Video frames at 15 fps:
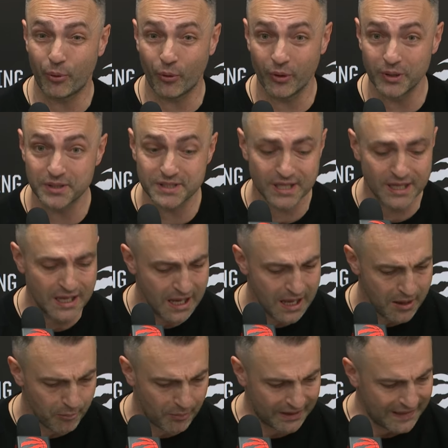points.
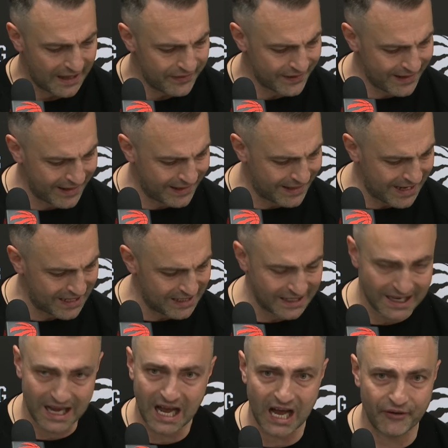But other than that, in
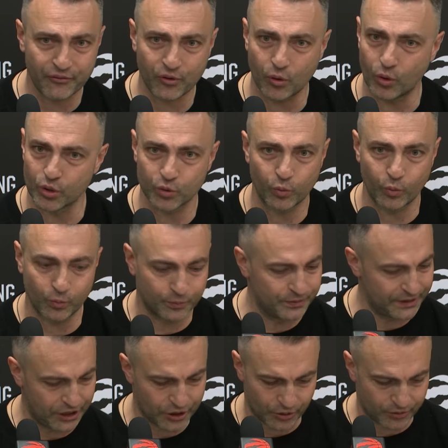a half court,
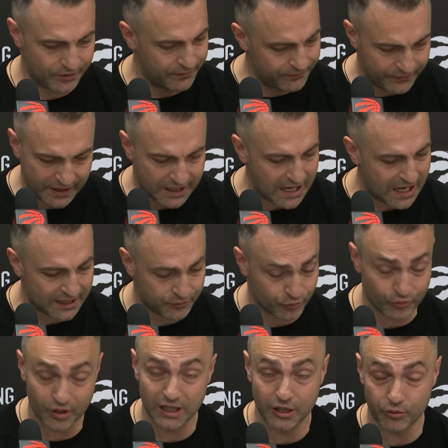you know, we got
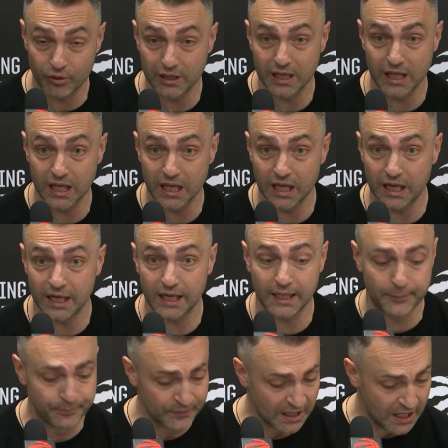really, really
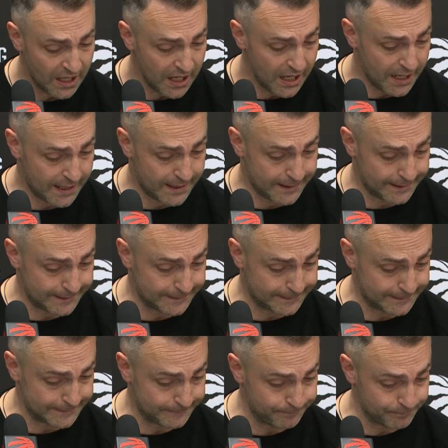
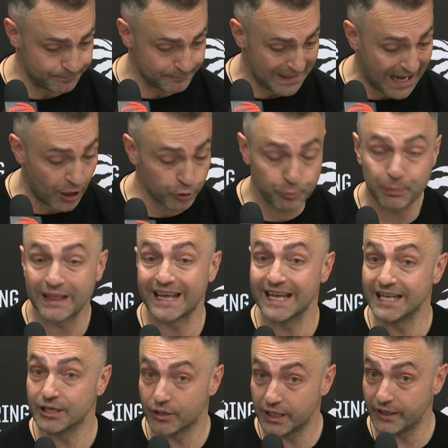outplayed
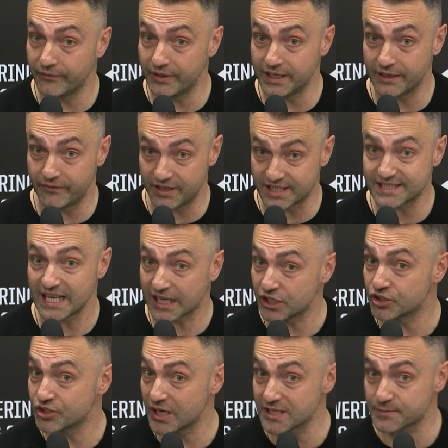with
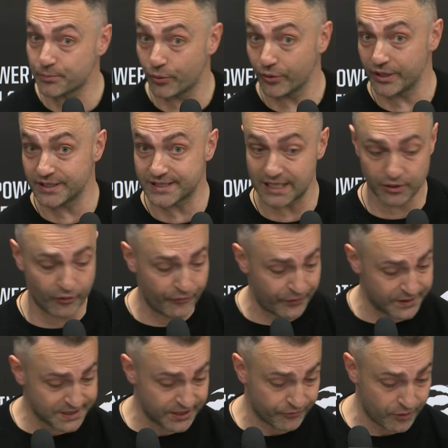second chance points and
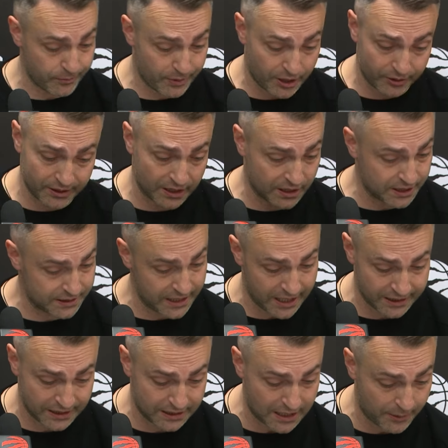offensive rebounding. They
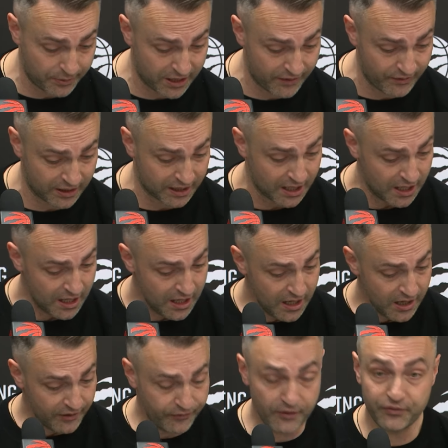ended up having
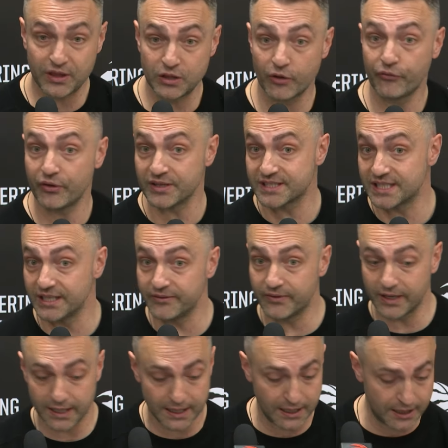15 offensive
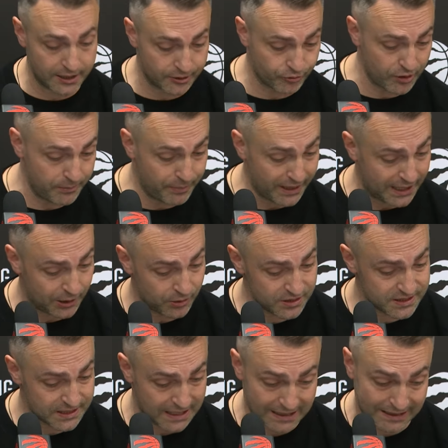
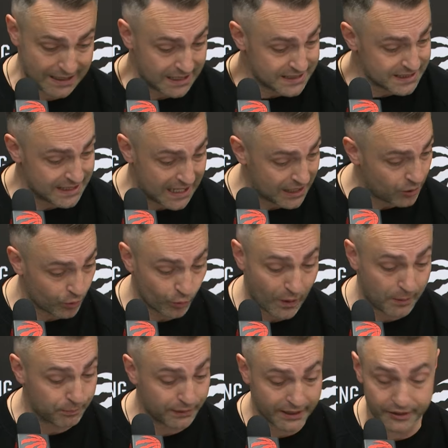rebounds, and that's not on
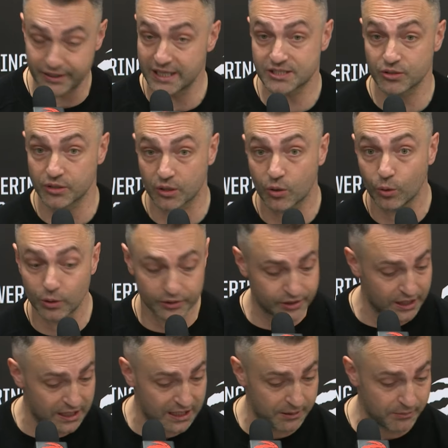one player, that's on the whole
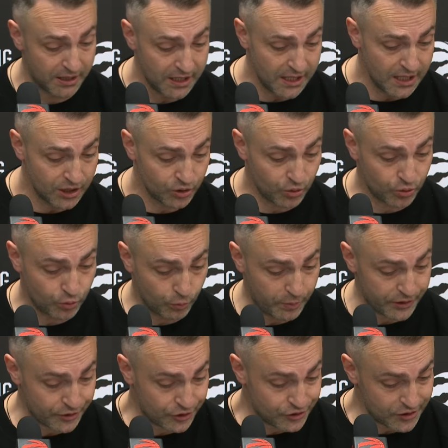team to do
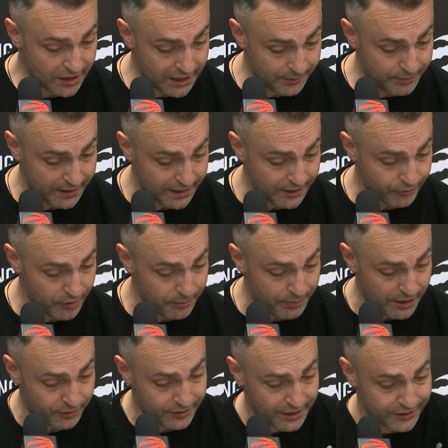better job
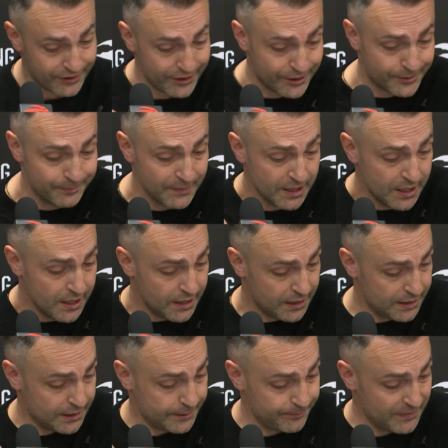rebounding there.
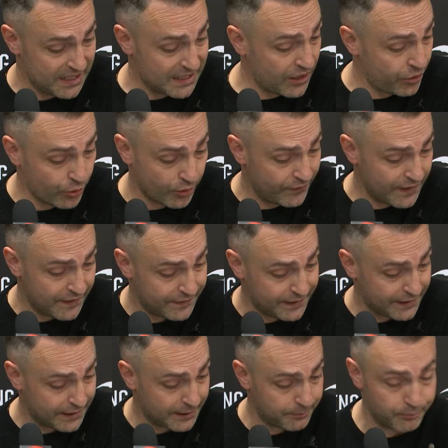And I thought that
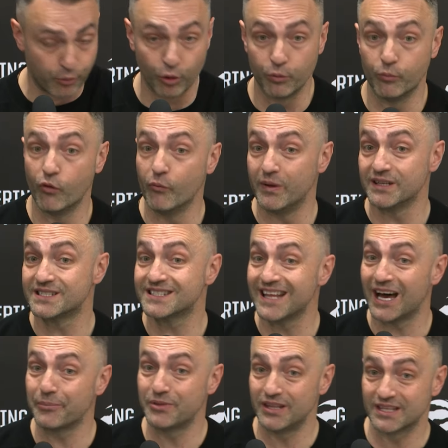ball movement
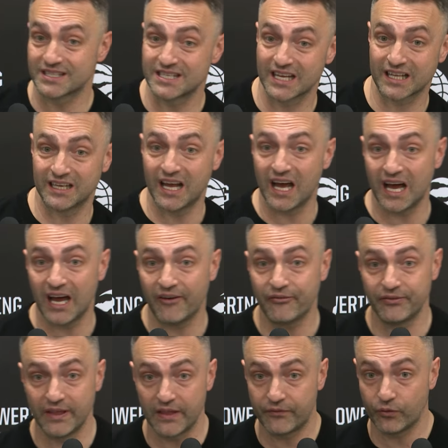stopped in the second
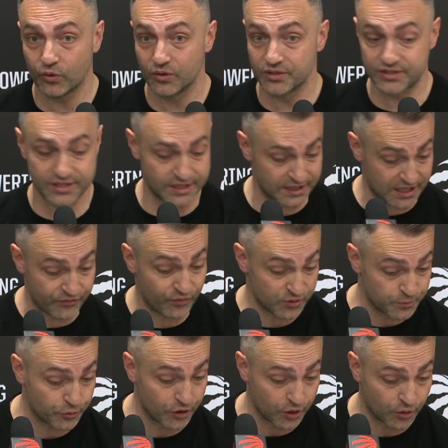half. That was
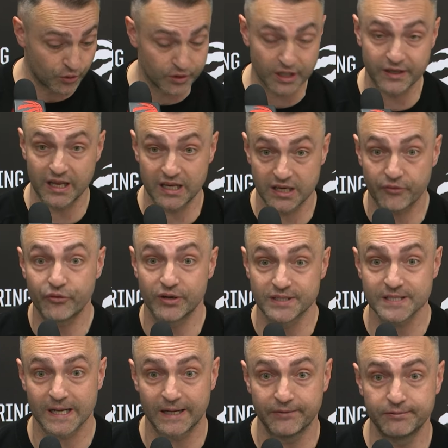pretty good in the
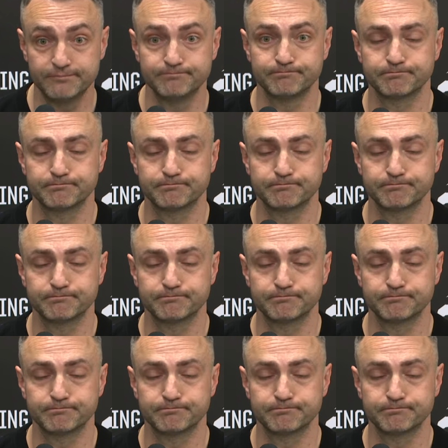first half.